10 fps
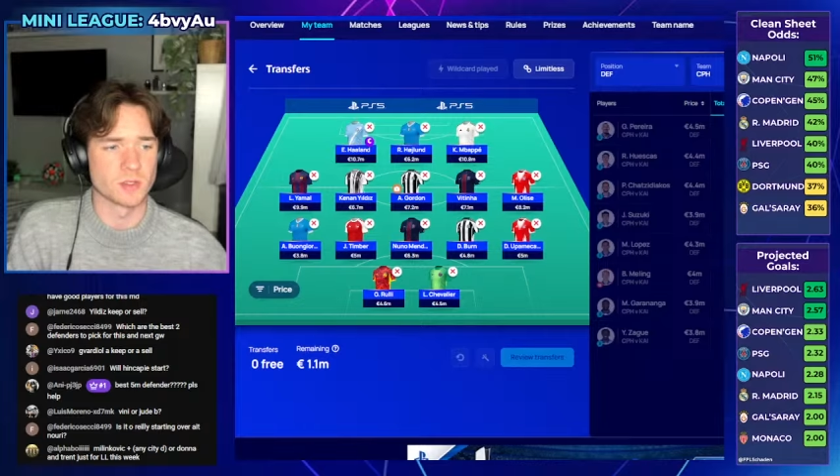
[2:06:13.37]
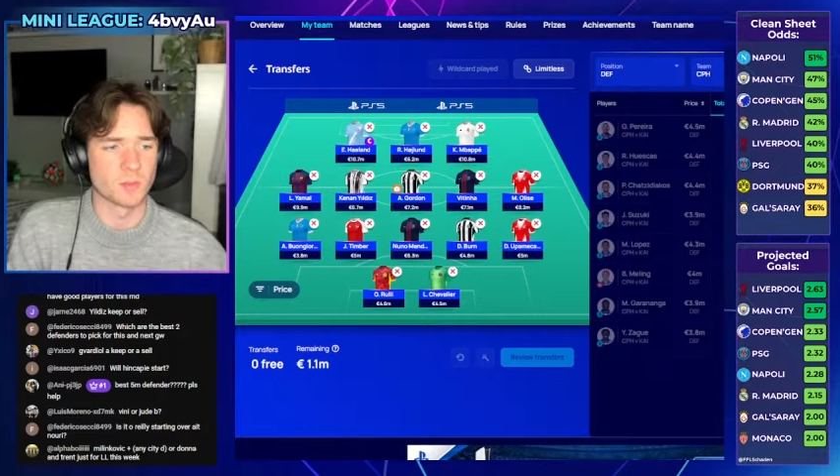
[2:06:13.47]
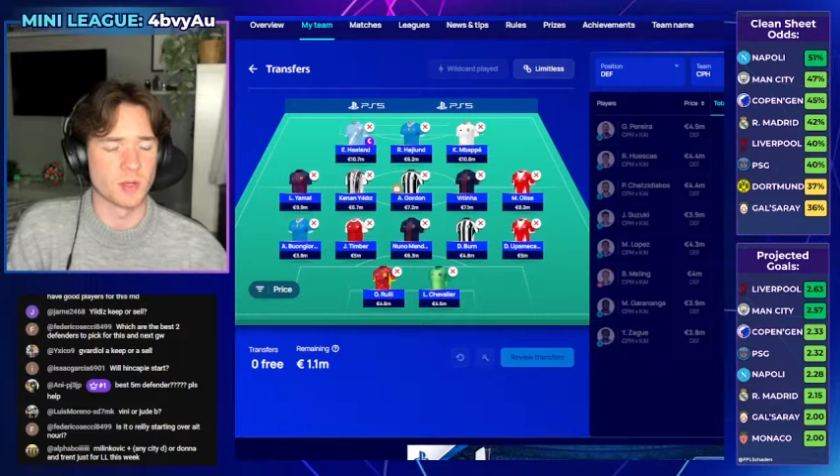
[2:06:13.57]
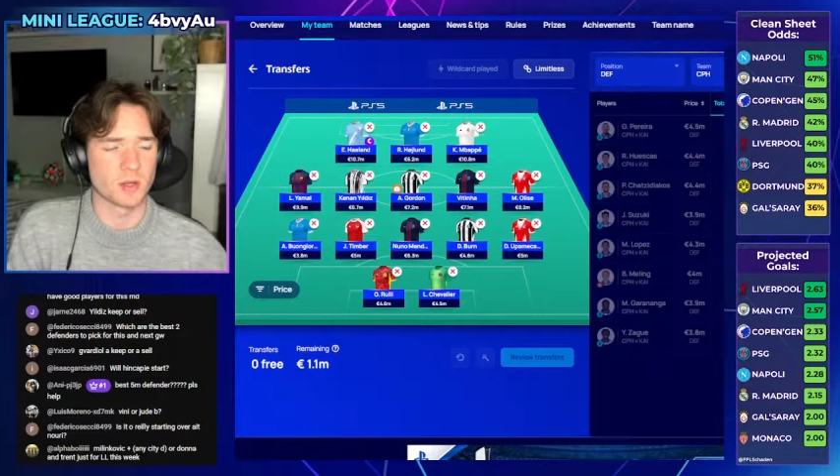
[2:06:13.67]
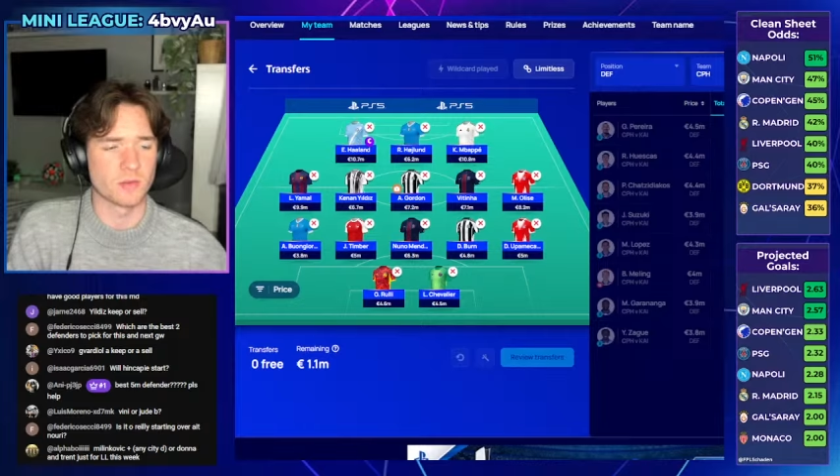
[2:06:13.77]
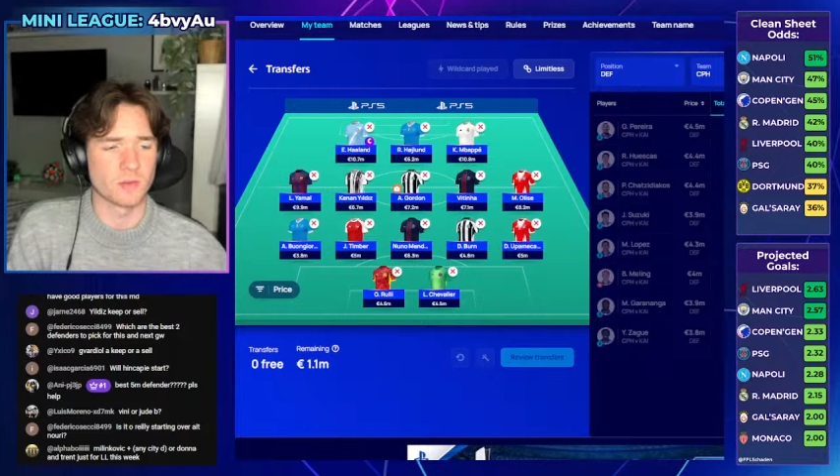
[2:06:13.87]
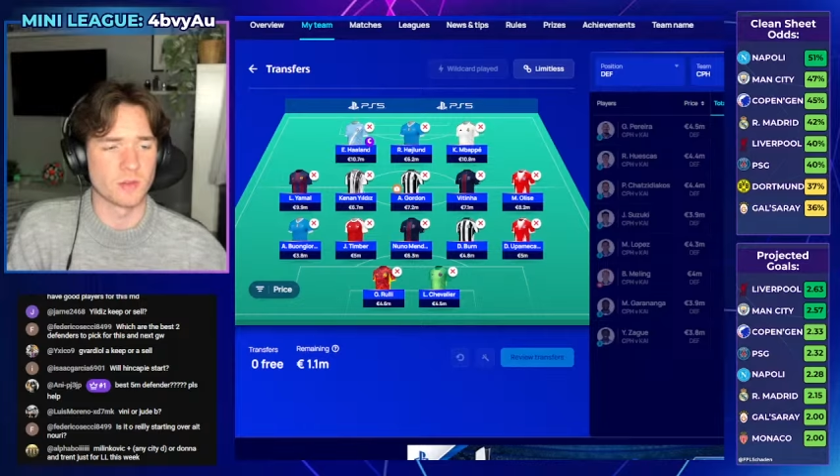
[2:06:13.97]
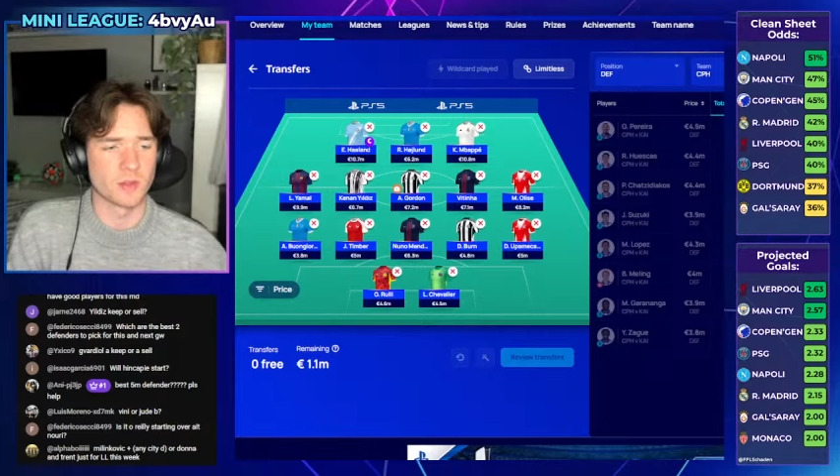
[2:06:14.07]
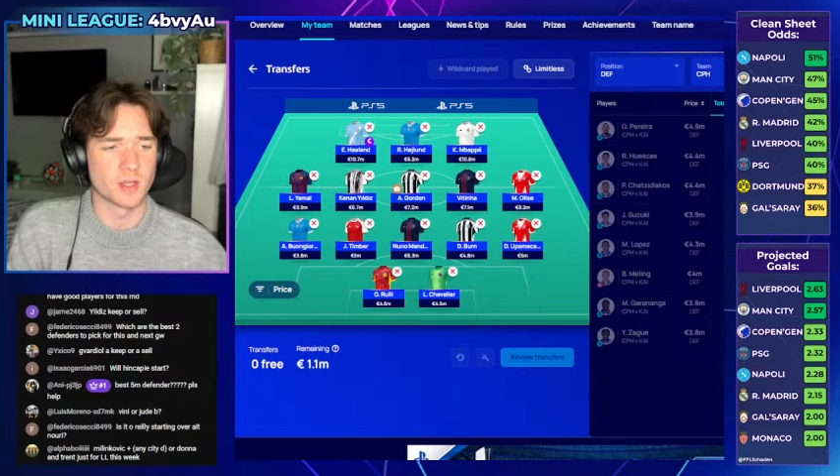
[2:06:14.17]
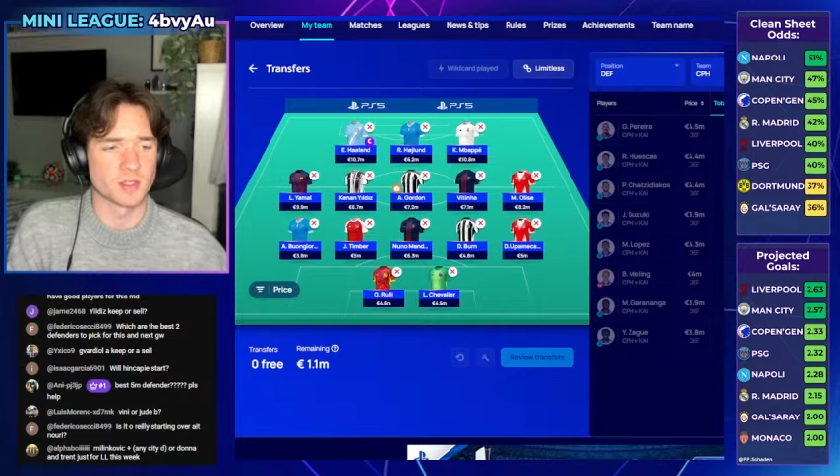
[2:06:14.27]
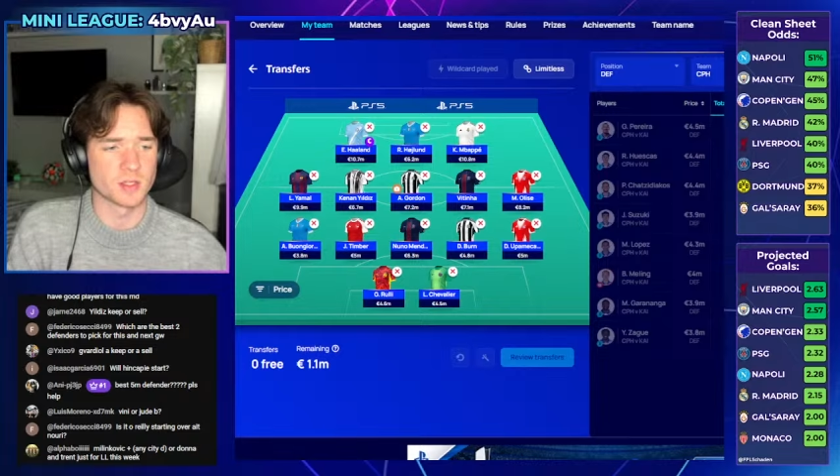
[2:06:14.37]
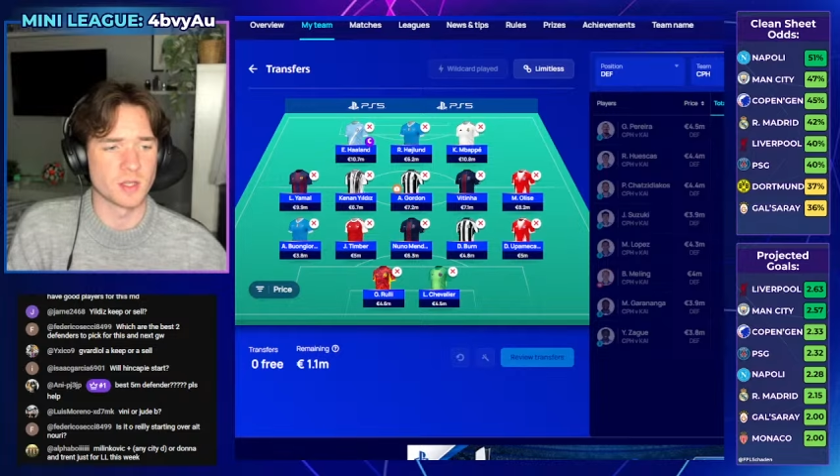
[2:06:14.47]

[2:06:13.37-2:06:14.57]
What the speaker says: to pick for this